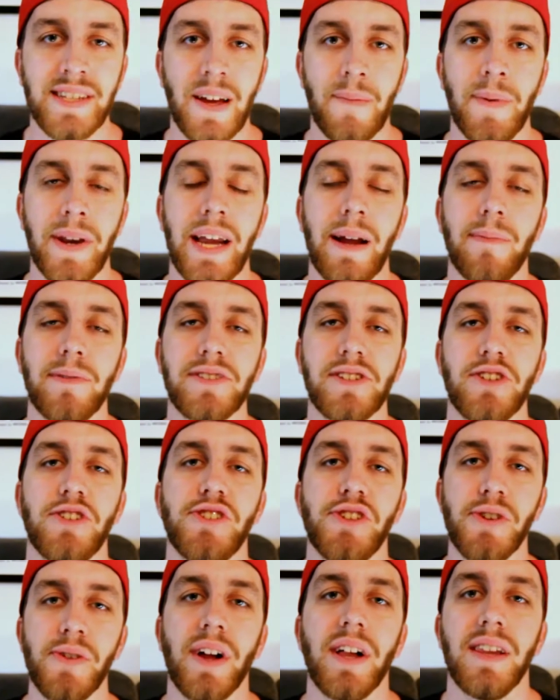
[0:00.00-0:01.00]
I've been able to
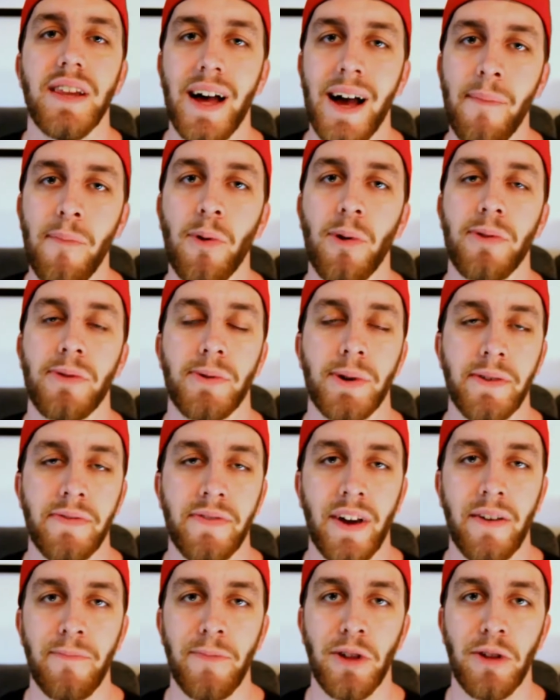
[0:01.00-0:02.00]
shoot a lot more
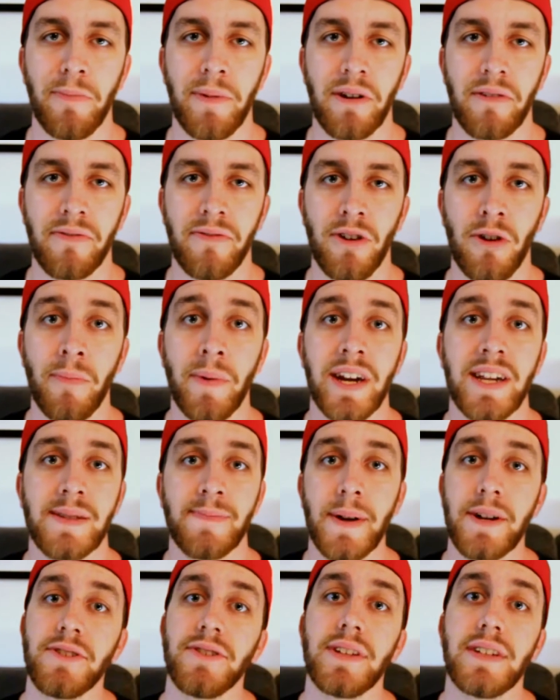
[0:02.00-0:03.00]
35mm film and
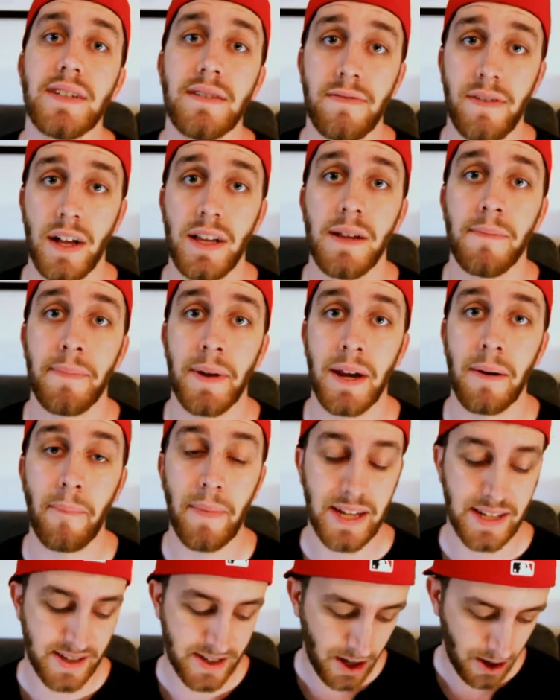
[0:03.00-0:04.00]
especially develop it
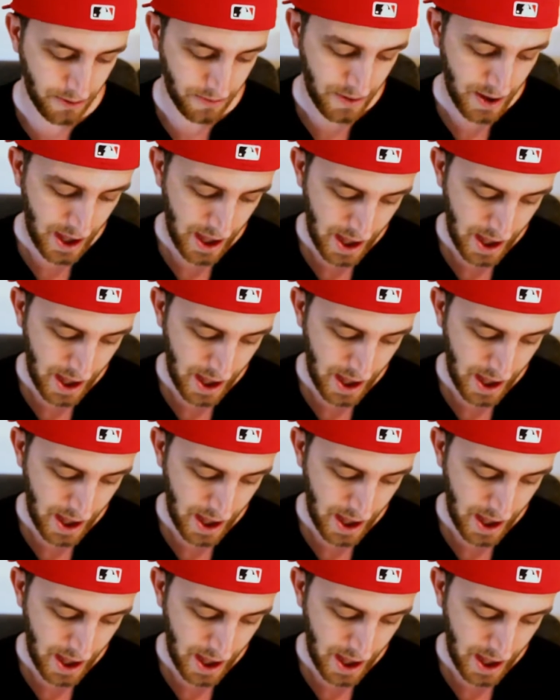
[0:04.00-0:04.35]
myself.